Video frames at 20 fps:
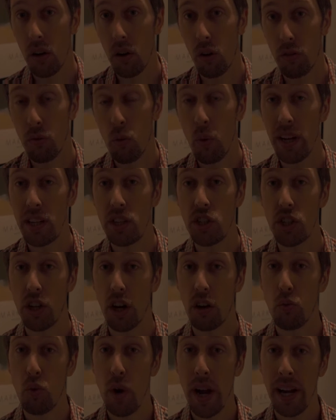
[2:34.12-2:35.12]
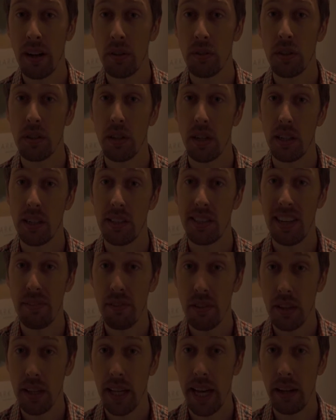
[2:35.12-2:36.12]
of which around
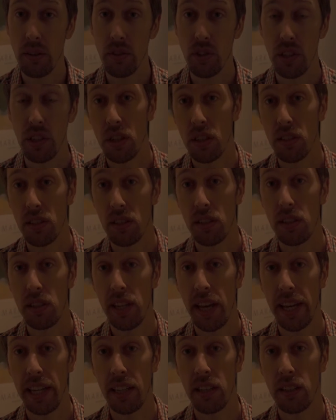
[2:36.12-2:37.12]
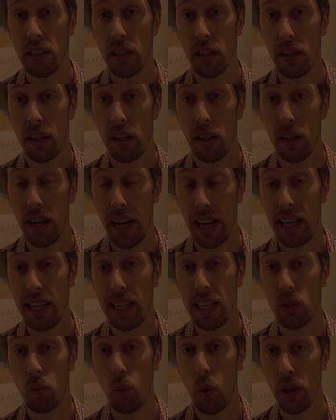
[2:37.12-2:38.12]
7,000 sustained at
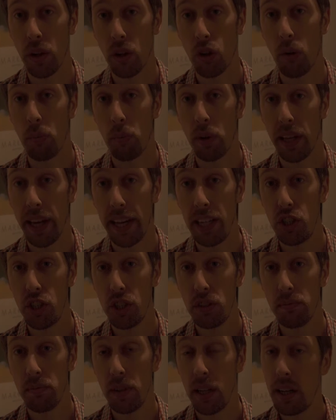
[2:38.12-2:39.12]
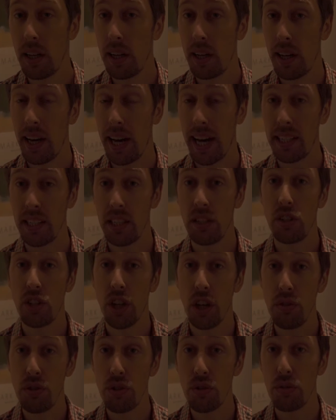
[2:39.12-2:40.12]
least one complication, and in
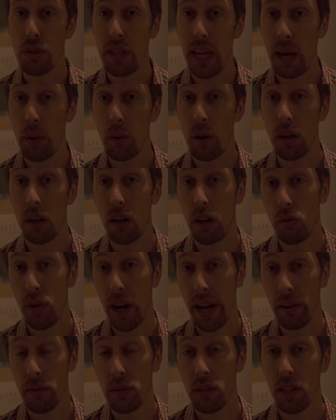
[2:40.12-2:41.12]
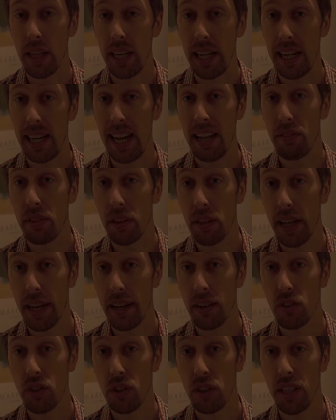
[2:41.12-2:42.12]
total there were around
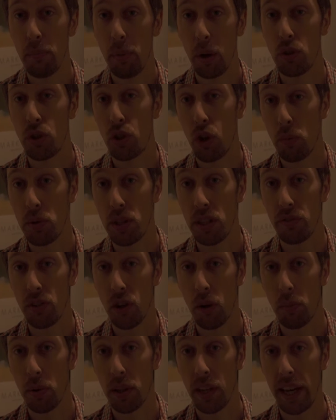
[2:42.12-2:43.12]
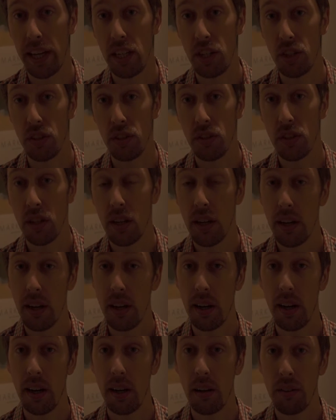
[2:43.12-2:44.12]
11,000 post-operative complications
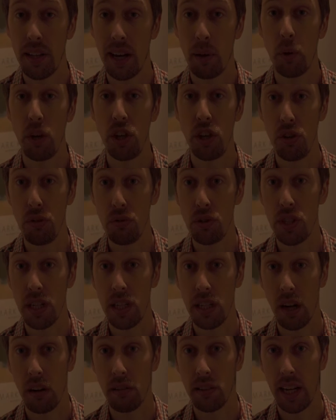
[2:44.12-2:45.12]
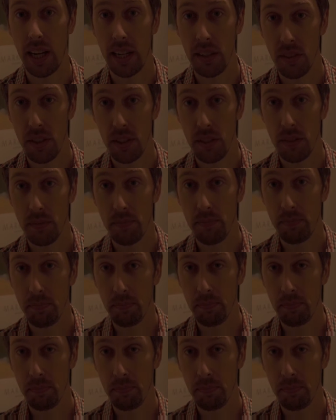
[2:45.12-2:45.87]
that we used in our analysis.